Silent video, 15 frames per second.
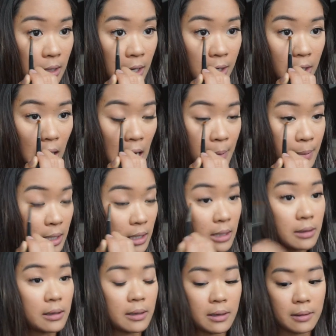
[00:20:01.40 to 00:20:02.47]
I
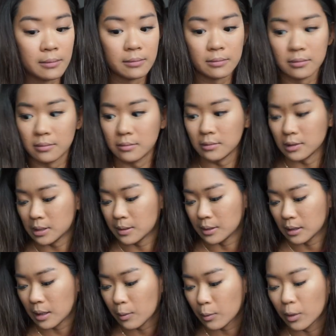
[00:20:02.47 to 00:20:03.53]
mean,
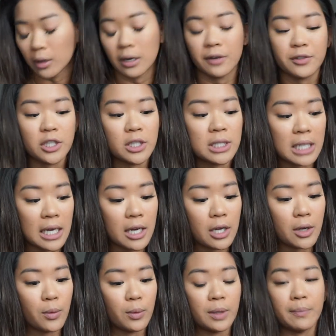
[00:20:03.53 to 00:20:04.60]
well, if she did,
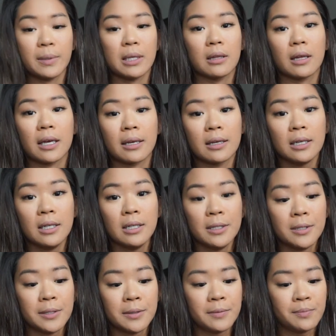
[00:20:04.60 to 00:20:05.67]
it would be like,
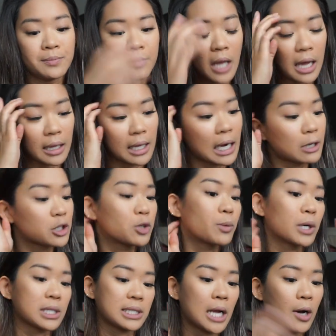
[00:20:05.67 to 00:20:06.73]
not like how she
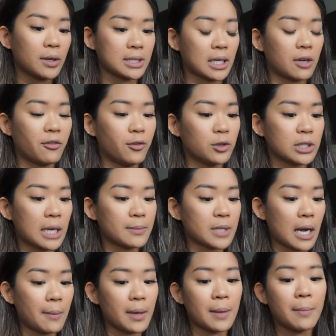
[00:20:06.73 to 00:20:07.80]
works now as like a full-time
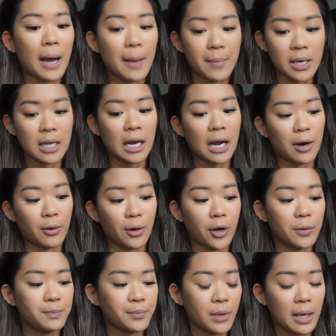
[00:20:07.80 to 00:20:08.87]
job. In my opinion, I don't
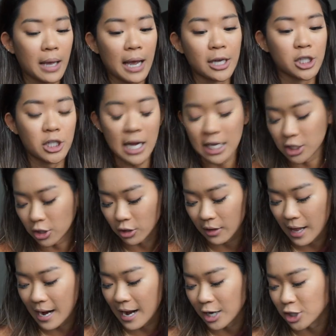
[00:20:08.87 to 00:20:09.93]
know. I should ask her
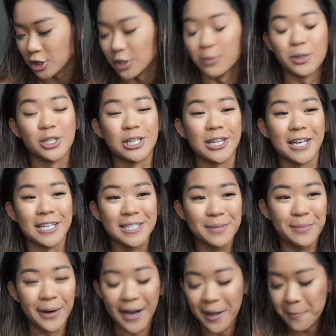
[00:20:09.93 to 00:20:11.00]
that actually, what she thinks.
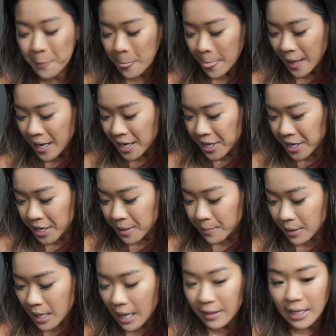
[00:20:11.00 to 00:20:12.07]
But
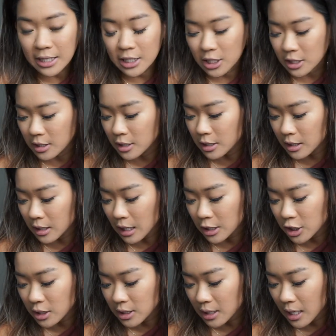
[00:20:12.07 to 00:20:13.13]
yeah, that's
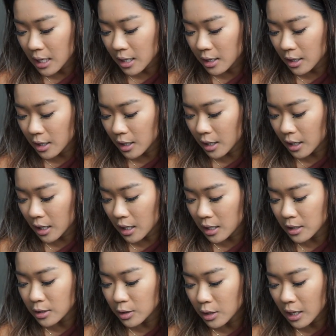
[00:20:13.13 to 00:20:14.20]
just like,
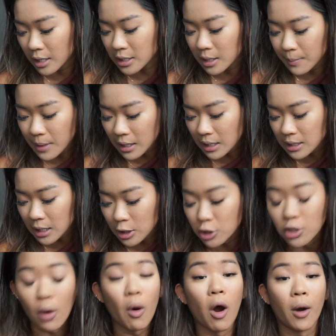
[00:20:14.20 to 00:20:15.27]
and to me, that's like
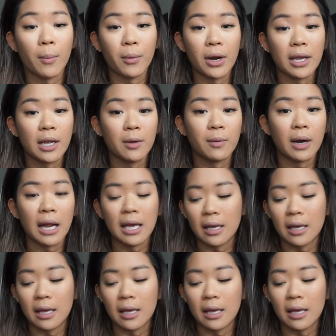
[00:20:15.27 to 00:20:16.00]
so heartbreaking when